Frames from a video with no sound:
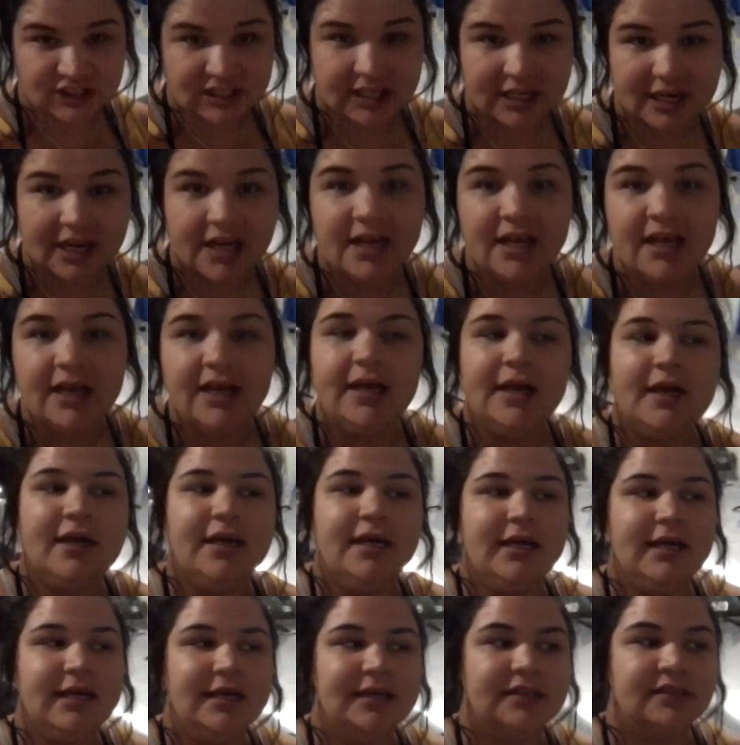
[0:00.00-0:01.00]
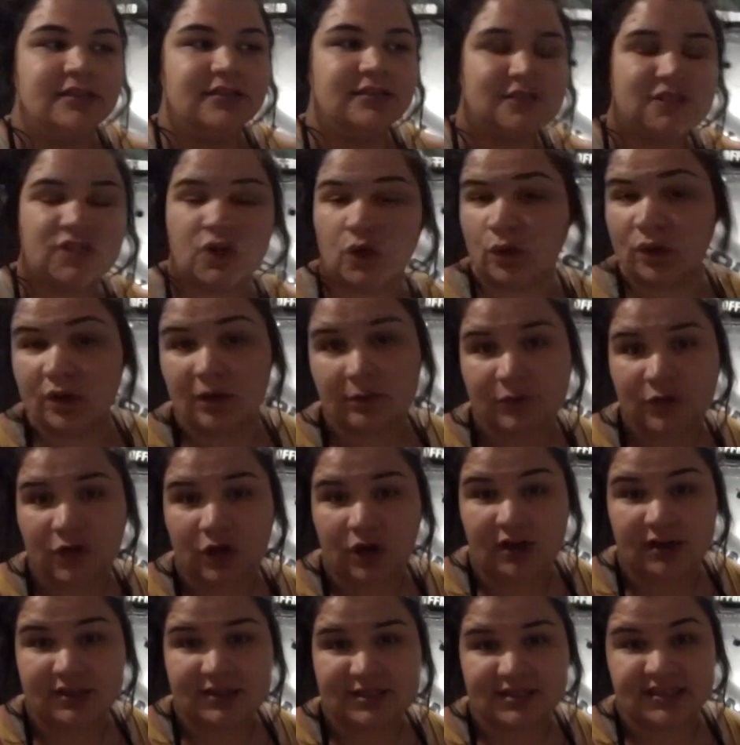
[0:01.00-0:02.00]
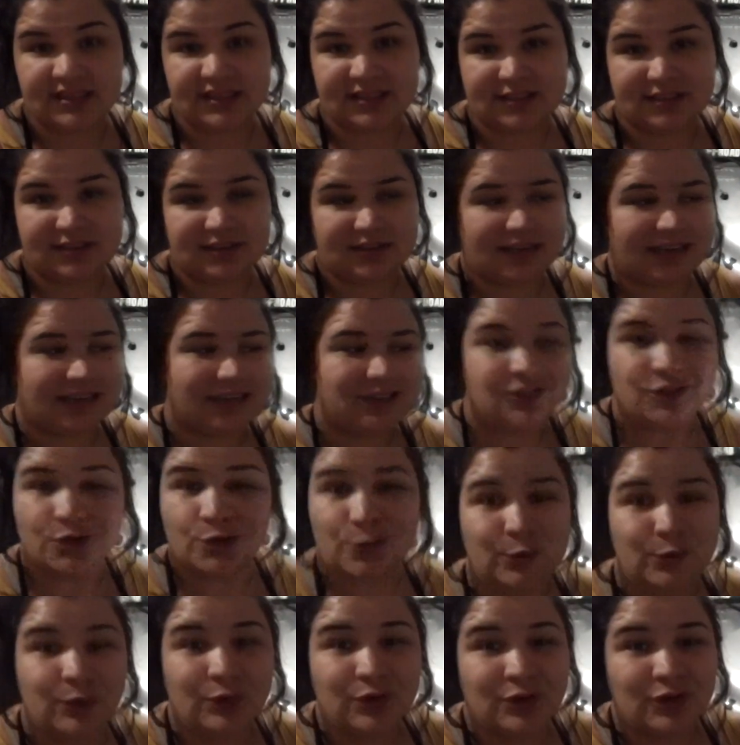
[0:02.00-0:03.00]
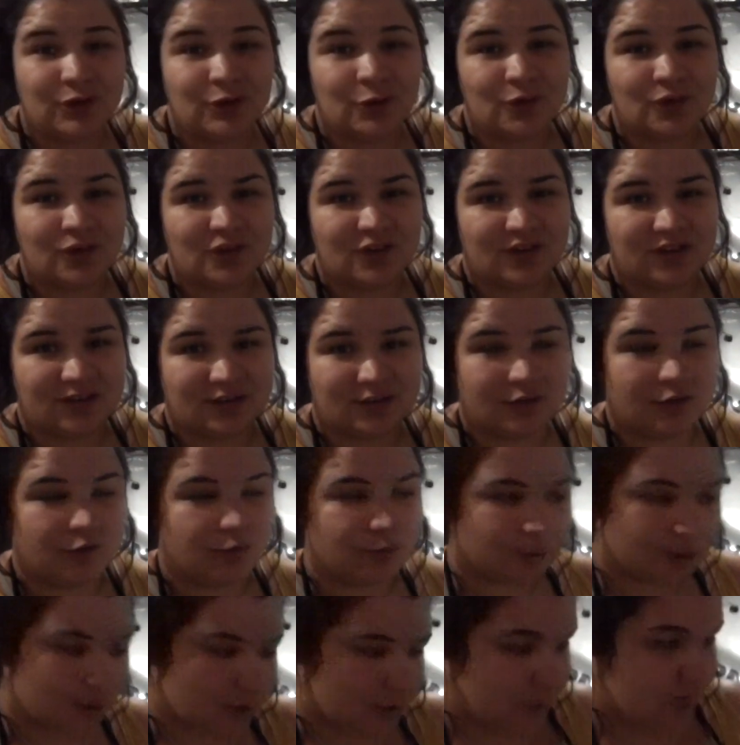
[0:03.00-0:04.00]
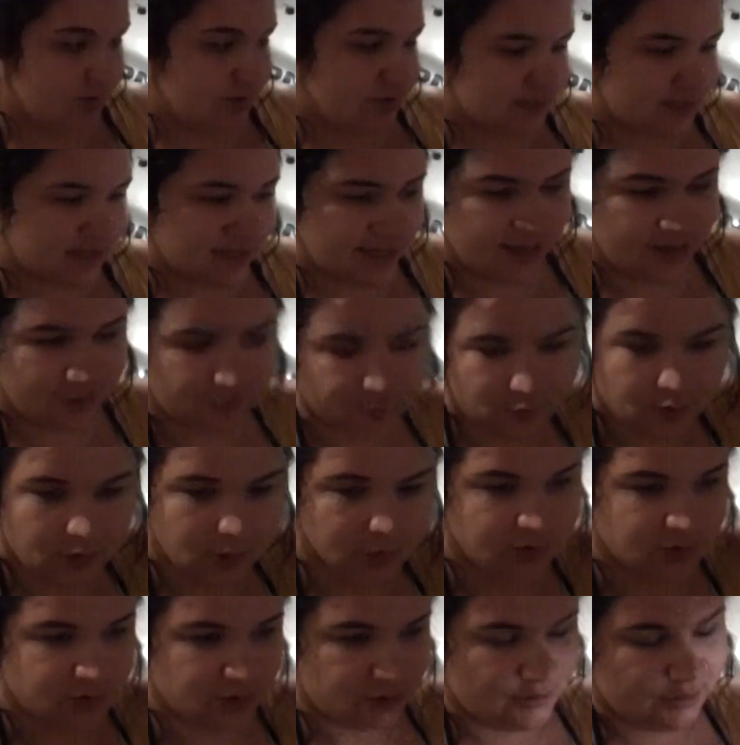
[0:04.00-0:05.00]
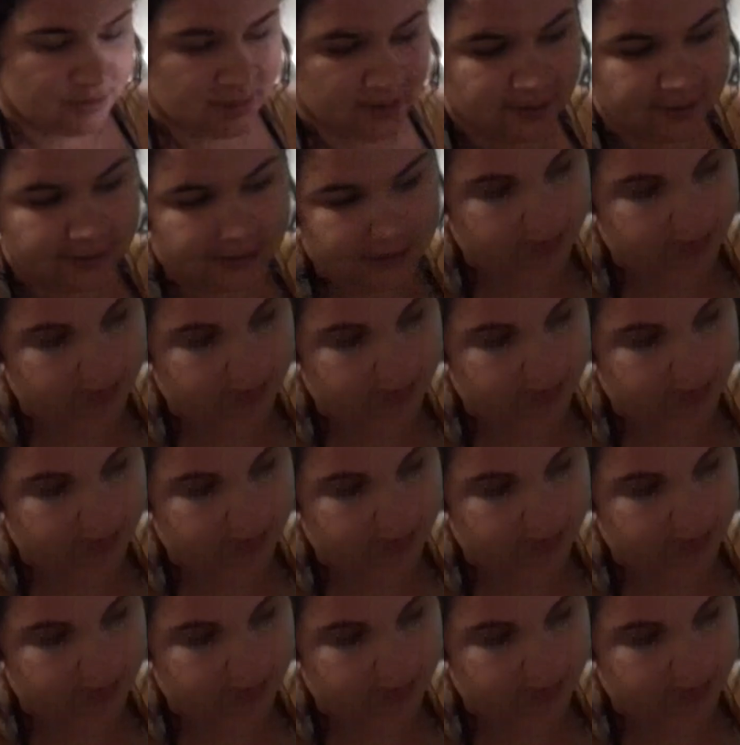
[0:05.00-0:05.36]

year. Don't come to Austin and don't go to Houston. Gross and grosser.